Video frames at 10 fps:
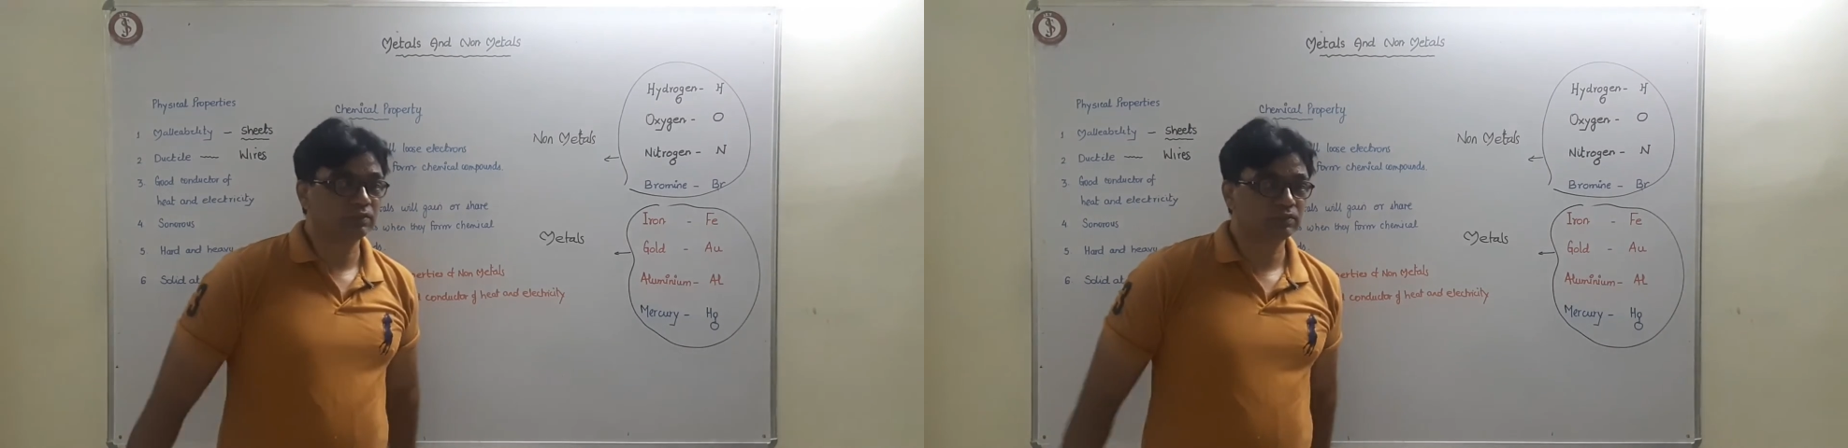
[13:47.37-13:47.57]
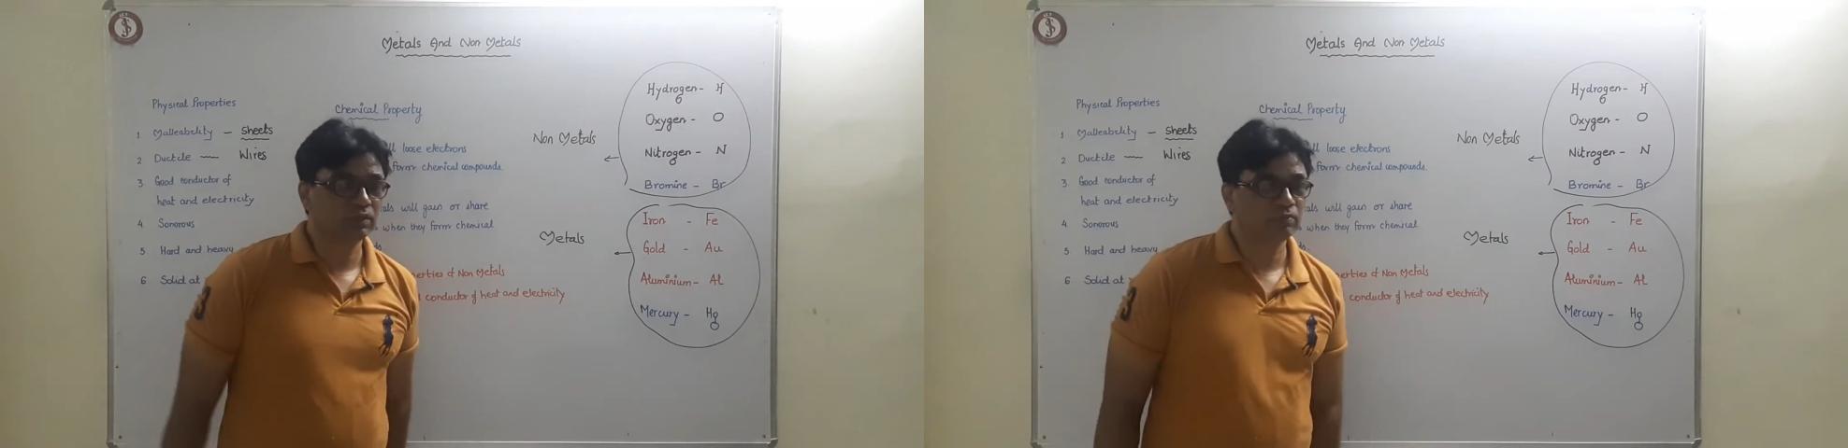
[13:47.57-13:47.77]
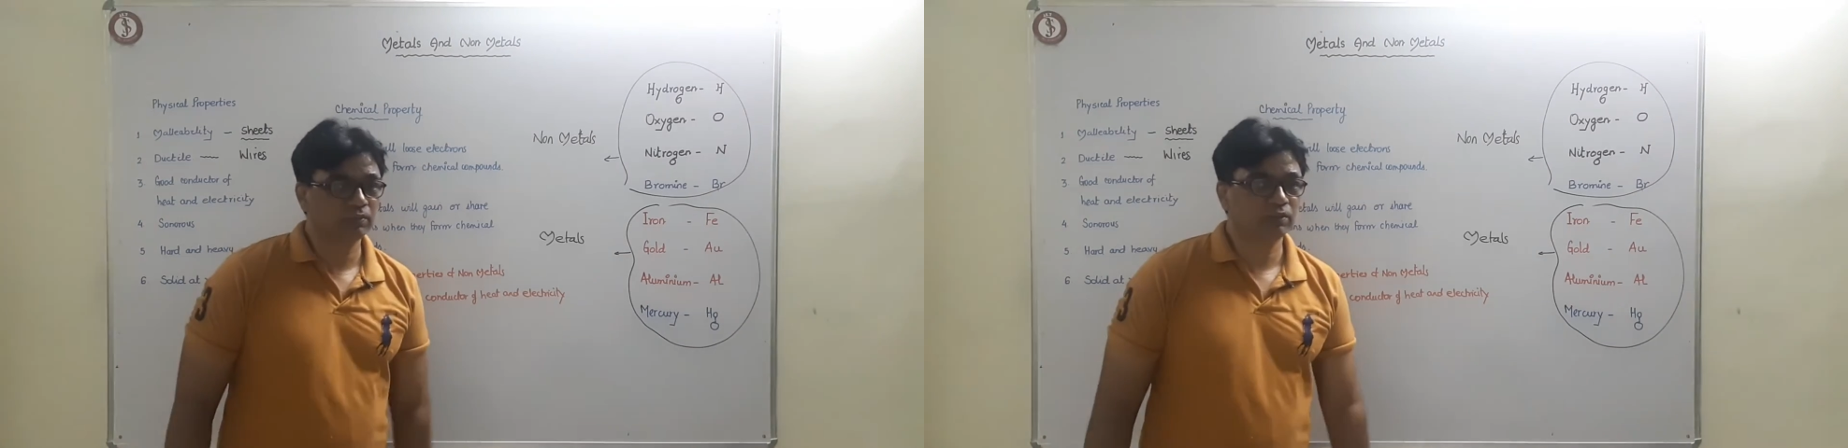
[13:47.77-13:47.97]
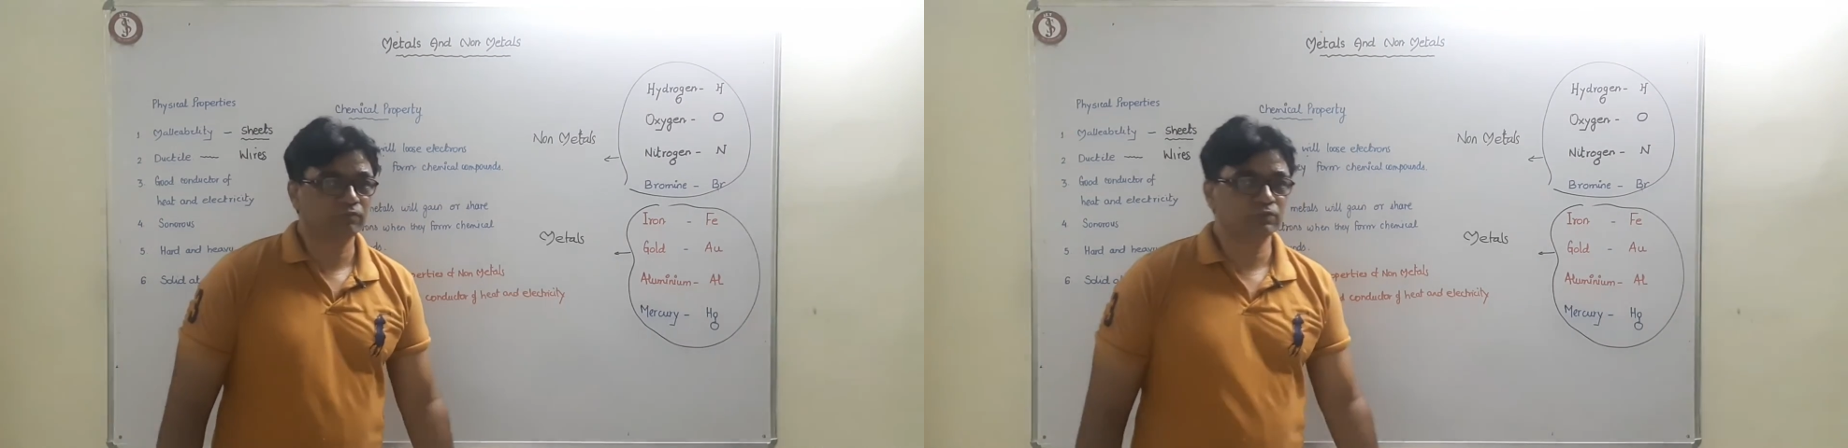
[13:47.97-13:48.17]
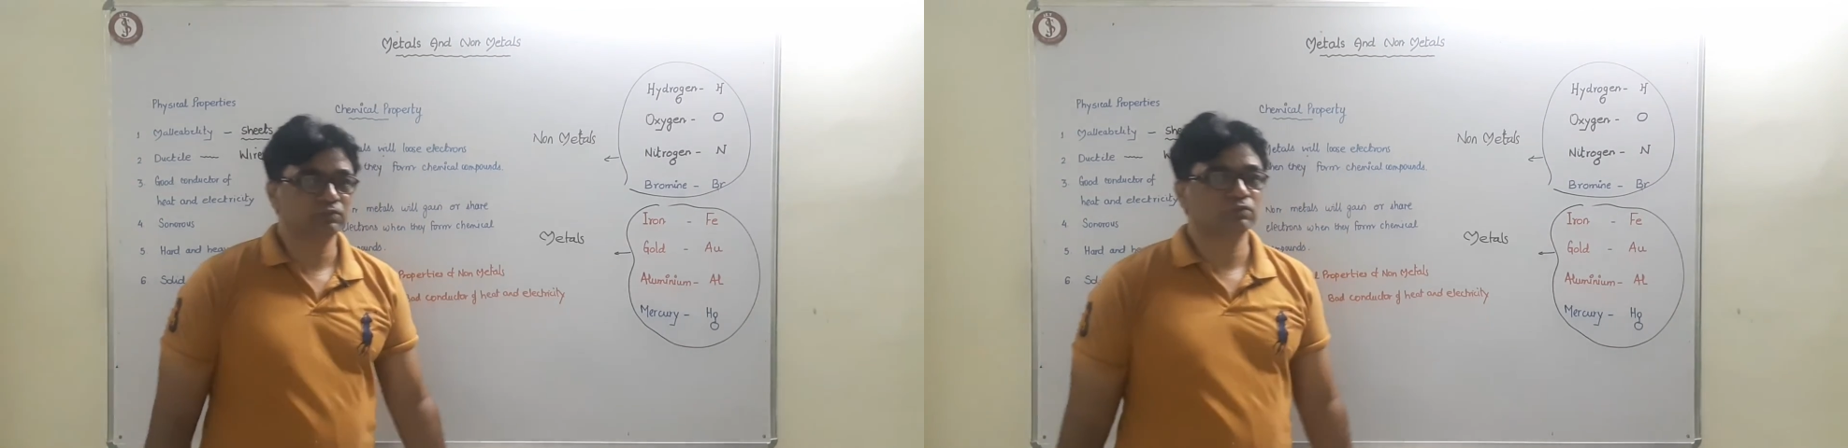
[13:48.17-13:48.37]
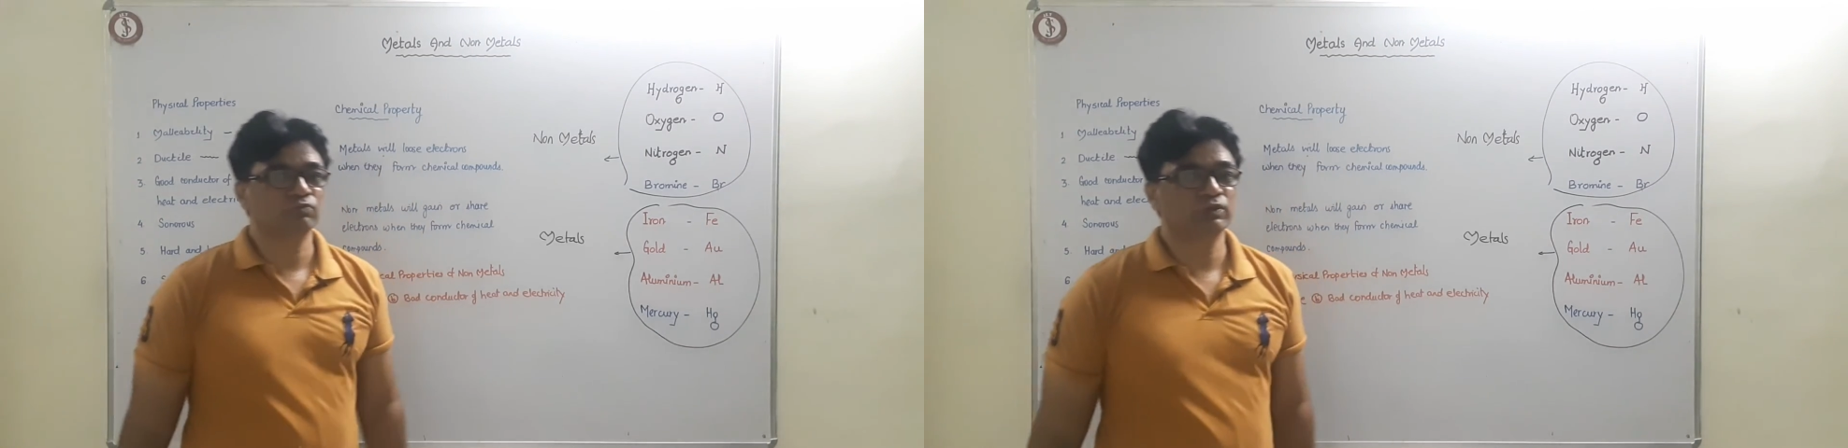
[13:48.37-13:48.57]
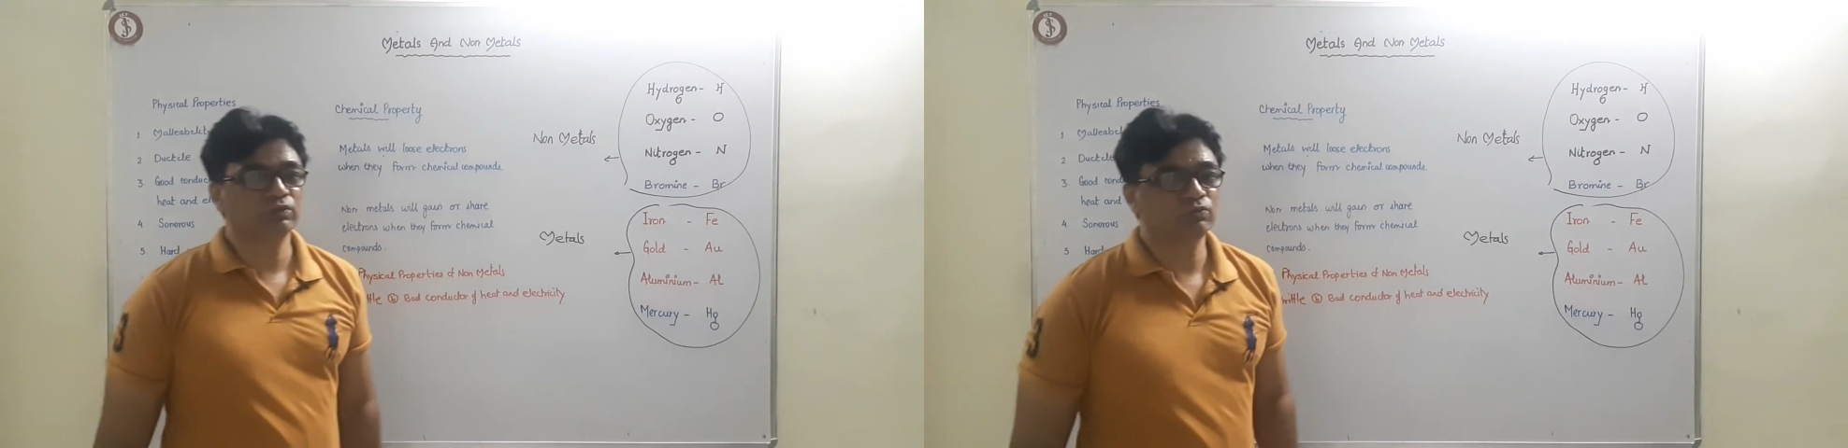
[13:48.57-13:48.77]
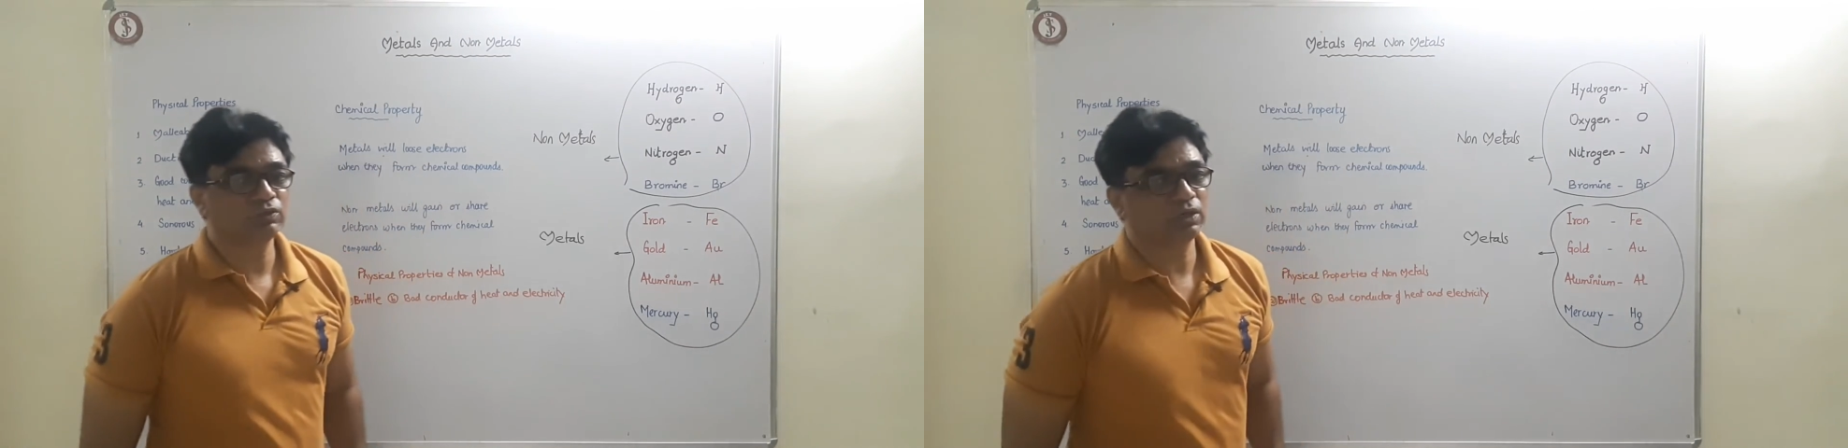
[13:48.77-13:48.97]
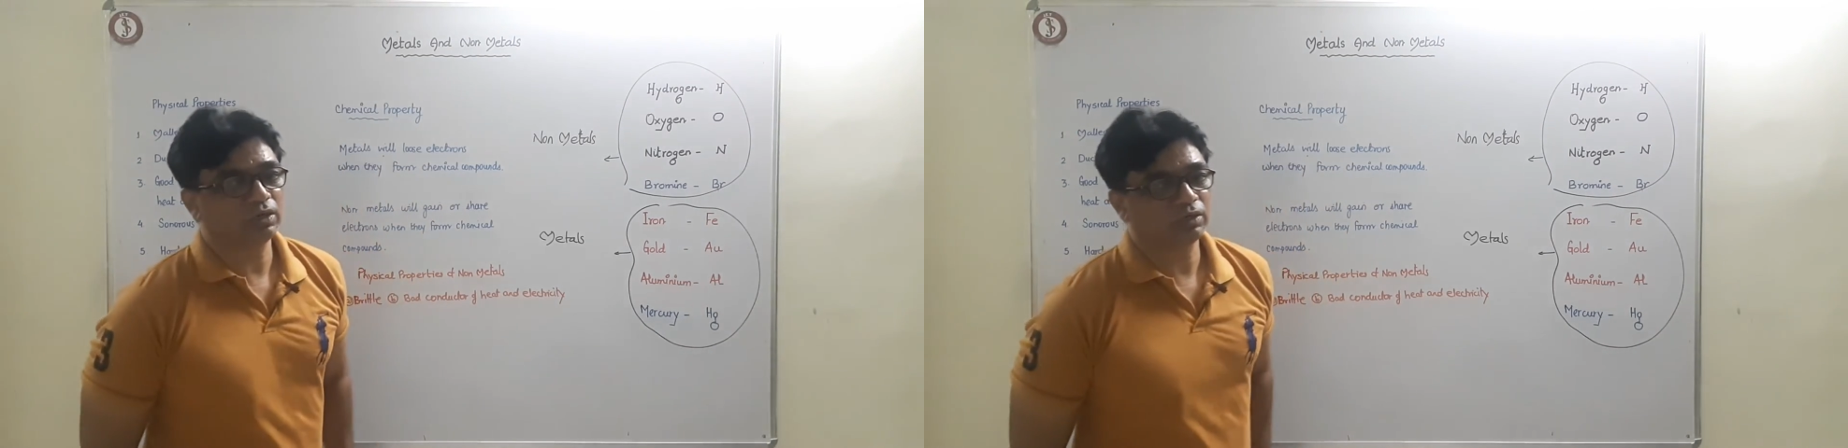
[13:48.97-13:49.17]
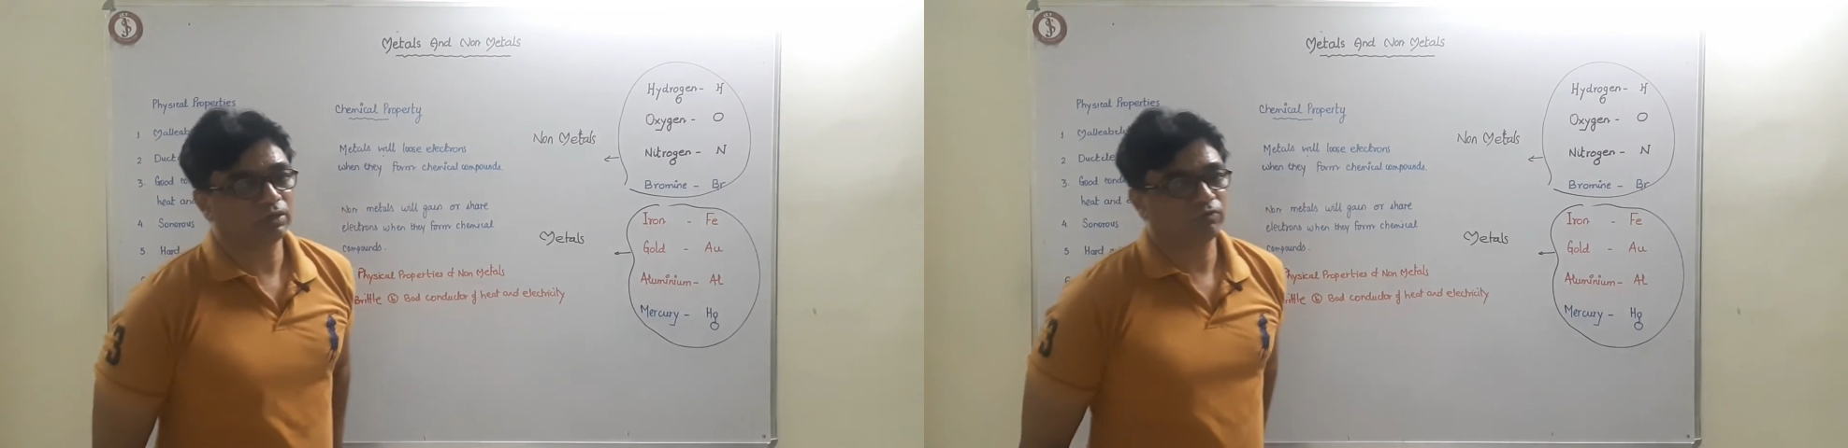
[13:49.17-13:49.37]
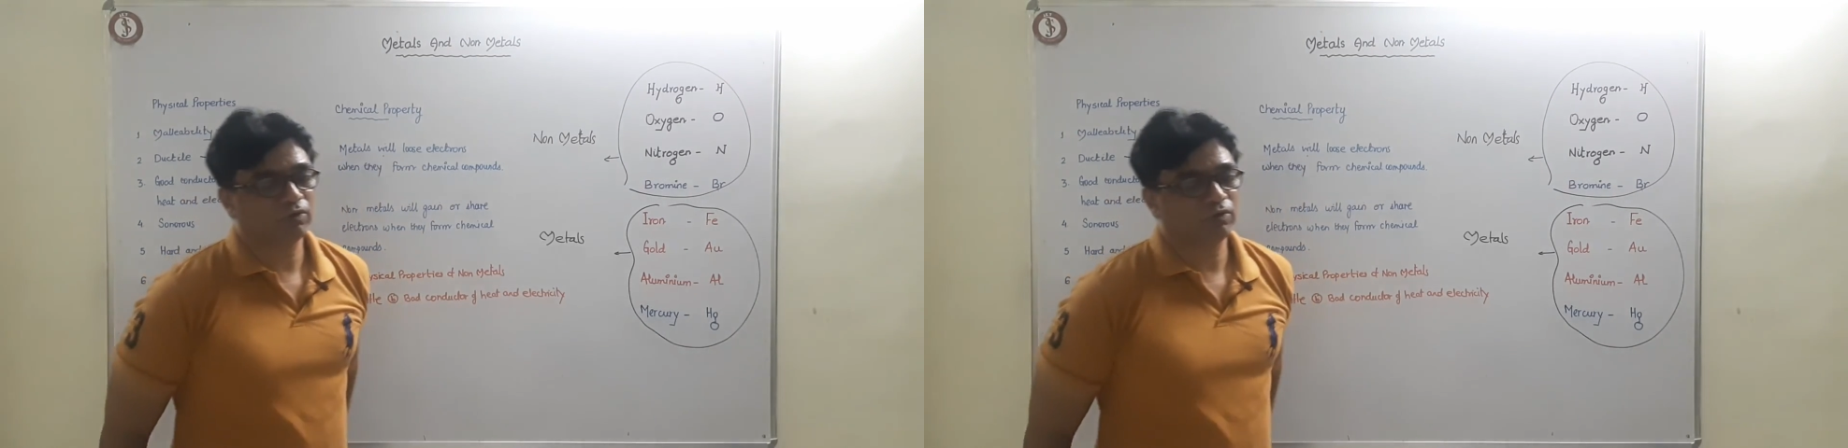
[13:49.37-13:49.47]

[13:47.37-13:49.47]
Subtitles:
non-metal which is a very good conductor